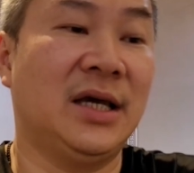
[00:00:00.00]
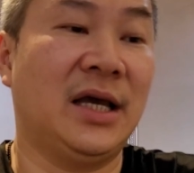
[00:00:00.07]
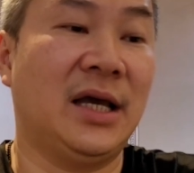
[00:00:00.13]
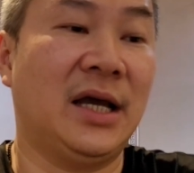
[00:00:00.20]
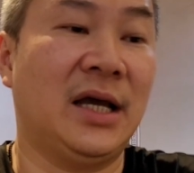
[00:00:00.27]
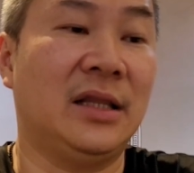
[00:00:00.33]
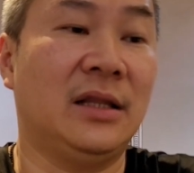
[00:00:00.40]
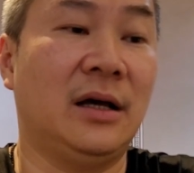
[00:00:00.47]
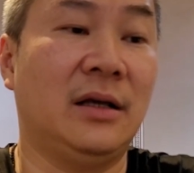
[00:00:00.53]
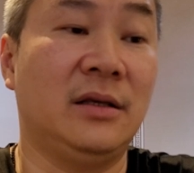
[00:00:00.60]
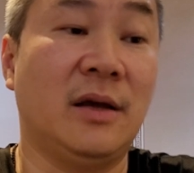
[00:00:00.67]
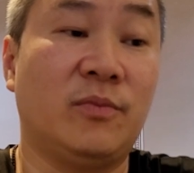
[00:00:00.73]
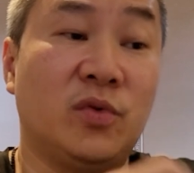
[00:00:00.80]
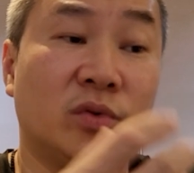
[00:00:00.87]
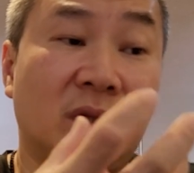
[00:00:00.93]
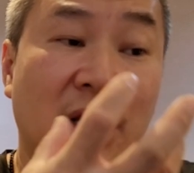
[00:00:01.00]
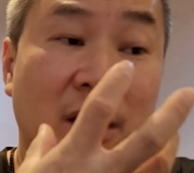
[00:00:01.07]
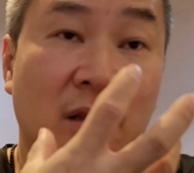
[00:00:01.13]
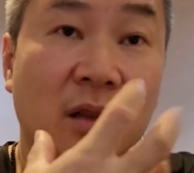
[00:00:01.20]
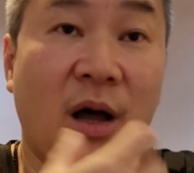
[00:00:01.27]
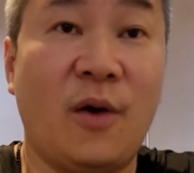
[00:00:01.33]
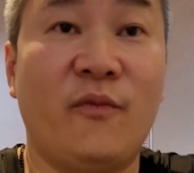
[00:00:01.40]
and you have to take a
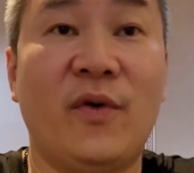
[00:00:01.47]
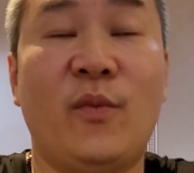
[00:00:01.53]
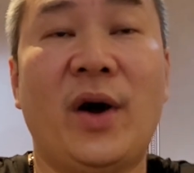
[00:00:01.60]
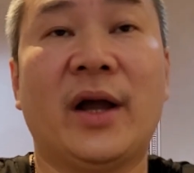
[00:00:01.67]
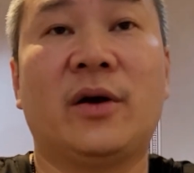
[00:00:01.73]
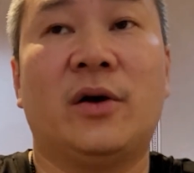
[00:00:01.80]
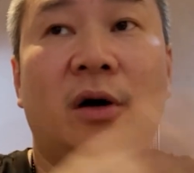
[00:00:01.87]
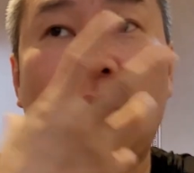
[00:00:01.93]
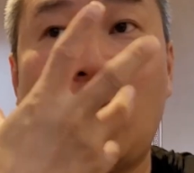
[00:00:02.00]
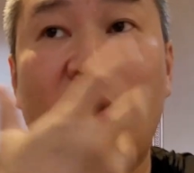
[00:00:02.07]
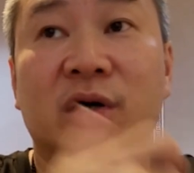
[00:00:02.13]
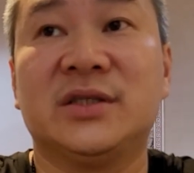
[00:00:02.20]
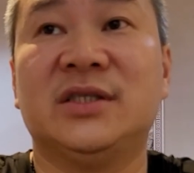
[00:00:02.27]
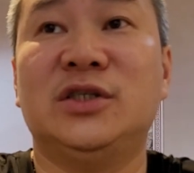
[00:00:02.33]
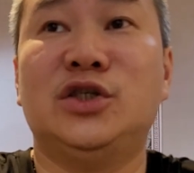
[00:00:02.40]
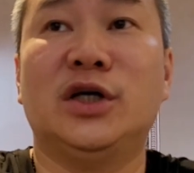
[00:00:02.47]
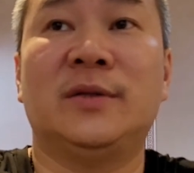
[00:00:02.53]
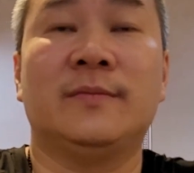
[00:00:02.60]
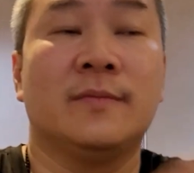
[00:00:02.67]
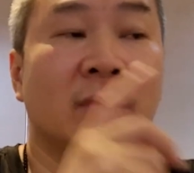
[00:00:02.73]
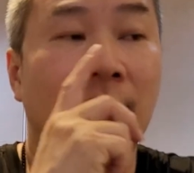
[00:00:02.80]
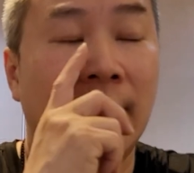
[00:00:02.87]
lot of what I call
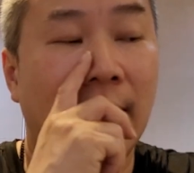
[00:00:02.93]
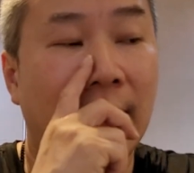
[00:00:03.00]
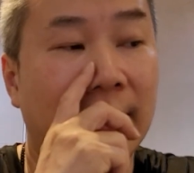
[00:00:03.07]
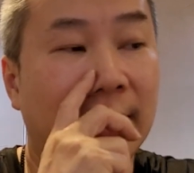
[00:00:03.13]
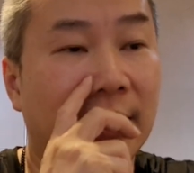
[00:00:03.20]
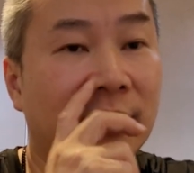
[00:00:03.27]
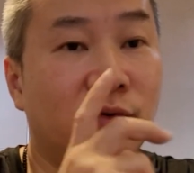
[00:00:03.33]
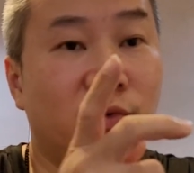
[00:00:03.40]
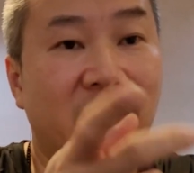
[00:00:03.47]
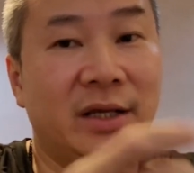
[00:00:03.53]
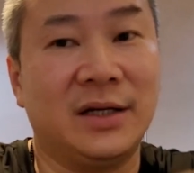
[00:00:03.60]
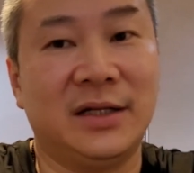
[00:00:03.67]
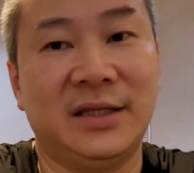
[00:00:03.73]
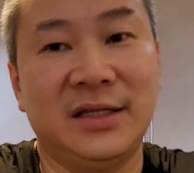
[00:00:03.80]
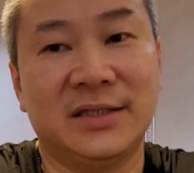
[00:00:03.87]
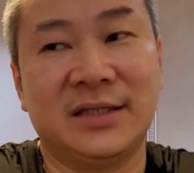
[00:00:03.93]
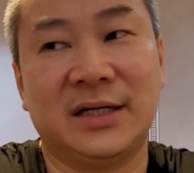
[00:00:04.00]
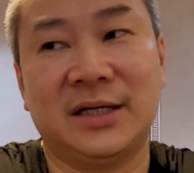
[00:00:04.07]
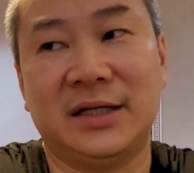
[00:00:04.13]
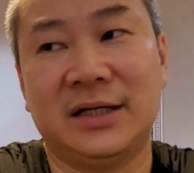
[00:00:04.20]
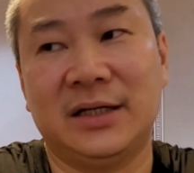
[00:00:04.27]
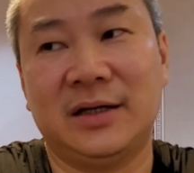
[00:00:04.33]
oxygen. And during this
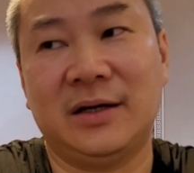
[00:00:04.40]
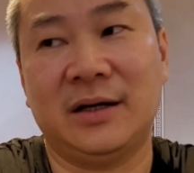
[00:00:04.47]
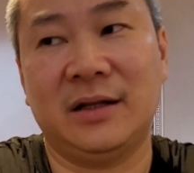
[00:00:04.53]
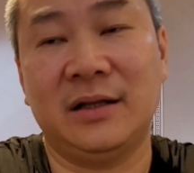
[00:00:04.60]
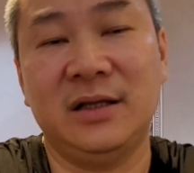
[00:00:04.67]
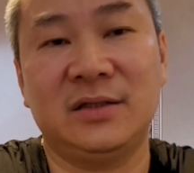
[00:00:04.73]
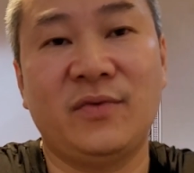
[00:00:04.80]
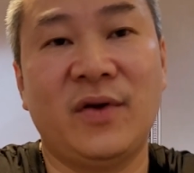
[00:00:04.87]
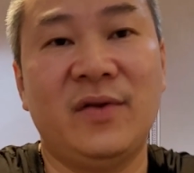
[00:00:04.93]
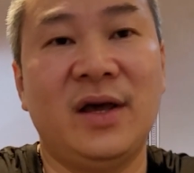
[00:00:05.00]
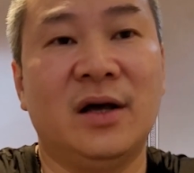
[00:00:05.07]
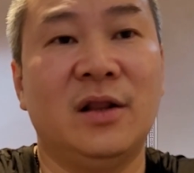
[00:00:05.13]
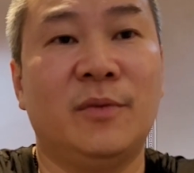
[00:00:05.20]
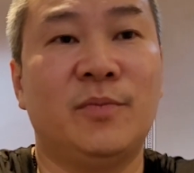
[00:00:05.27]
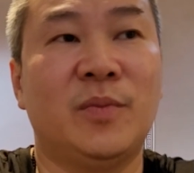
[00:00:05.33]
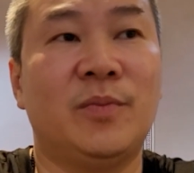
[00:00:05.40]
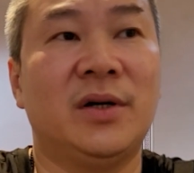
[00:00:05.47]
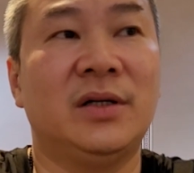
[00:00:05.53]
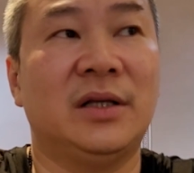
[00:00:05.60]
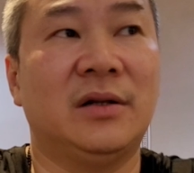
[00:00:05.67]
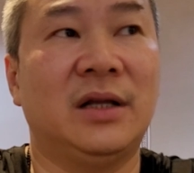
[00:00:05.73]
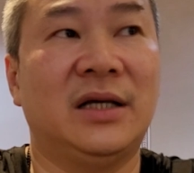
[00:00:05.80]
really, a lot of people,
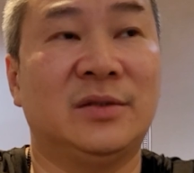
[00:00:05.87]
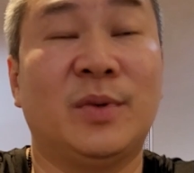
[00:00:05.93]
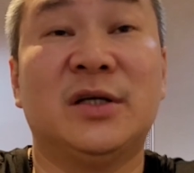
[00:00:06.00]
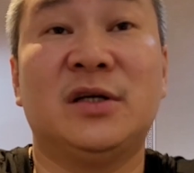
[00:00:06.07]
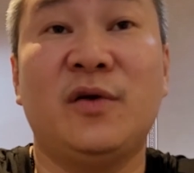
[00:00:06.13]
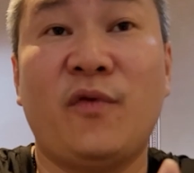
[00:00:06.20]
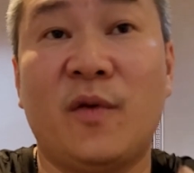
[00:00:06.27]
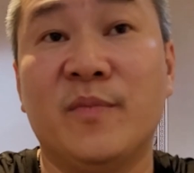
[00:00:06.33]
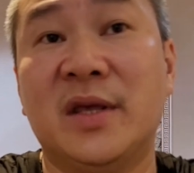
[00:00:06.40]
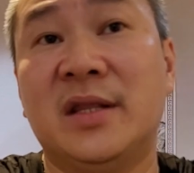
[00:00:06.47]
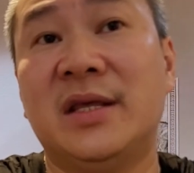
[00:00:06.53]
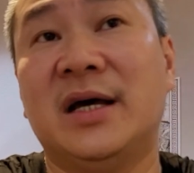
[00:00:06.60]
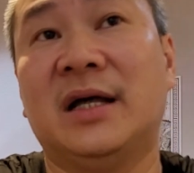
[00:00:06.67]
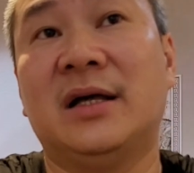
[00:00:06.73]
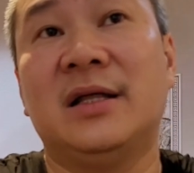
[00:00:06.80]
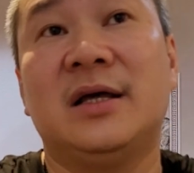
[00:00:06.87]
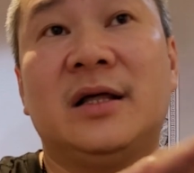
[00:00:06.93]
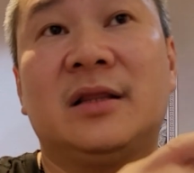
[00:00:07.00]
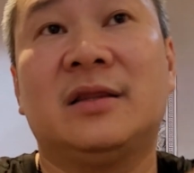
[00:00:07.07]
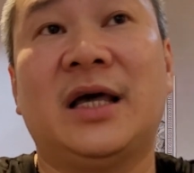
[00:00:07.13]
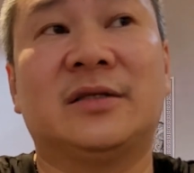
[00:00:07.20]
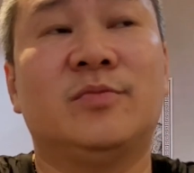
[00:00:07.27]
especially from India,
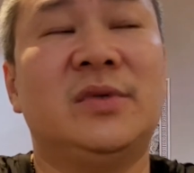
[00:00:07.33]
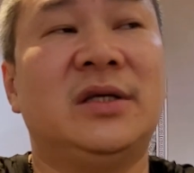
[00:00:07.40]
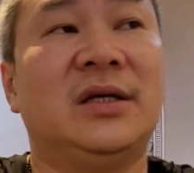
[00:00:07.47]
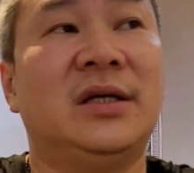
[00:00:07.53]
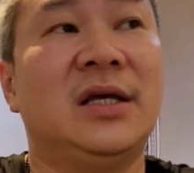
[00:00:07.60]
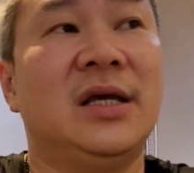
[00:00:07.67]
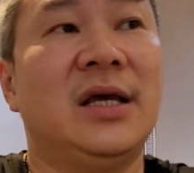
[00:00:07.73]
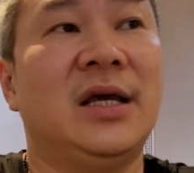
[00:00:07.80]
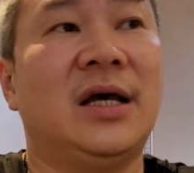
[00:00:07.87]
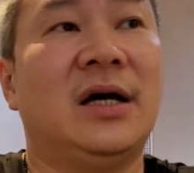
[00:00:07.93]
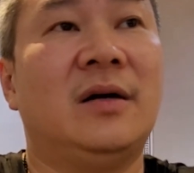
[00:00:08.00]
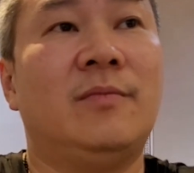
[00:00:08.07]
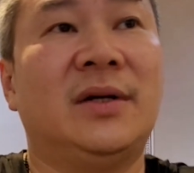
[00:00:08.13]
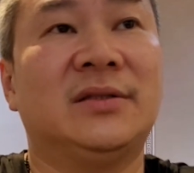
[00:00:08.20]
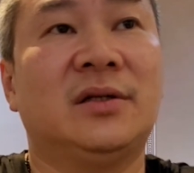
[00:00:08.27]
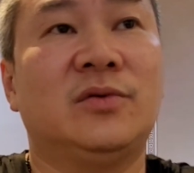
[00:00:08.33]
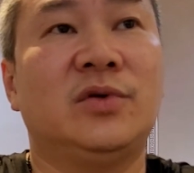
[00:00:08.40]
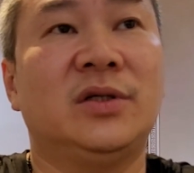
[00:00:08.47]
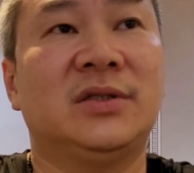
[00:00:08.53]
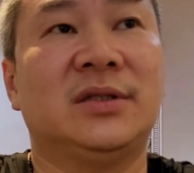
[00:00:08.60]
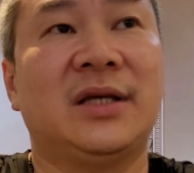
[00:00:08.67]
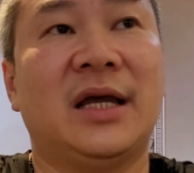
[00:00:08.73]
text me, Master
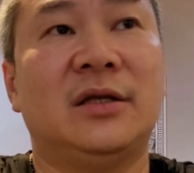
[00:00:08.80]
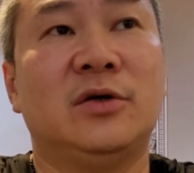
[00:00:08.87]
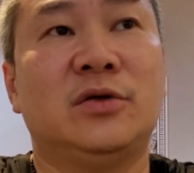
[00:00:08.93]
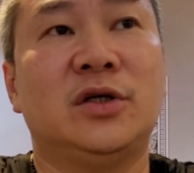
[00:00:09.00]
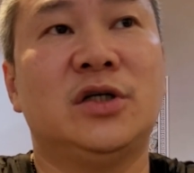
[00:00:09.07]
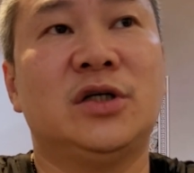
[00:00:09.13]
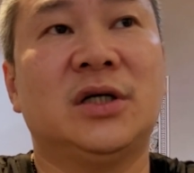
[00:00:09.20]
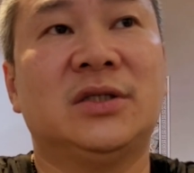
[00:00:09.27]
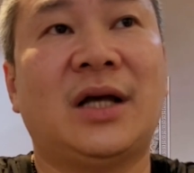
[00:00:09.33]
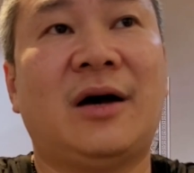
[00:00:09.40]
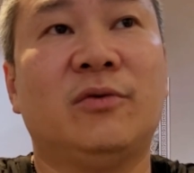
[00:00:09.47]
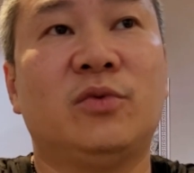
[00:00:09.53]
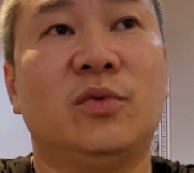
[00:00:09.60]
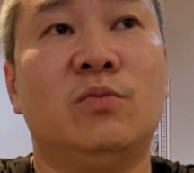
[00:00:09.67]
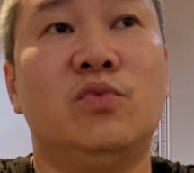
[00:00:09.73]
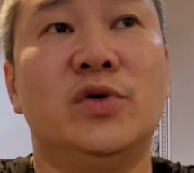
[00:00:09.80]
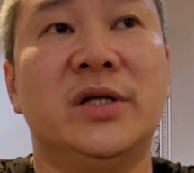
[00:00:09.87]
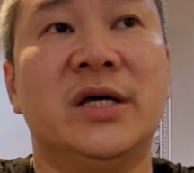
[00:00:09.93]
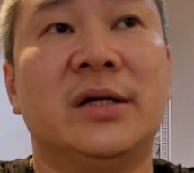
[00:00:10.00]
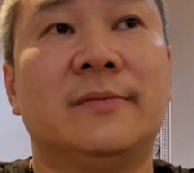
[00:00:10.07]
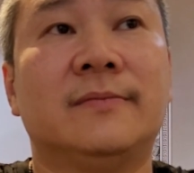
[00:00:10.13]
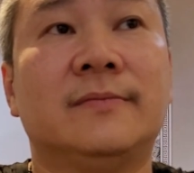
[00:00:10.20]
Chris, can you teach us how to
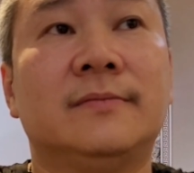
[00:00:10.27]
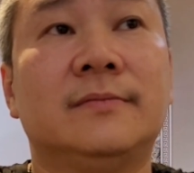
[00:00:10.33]
breathing?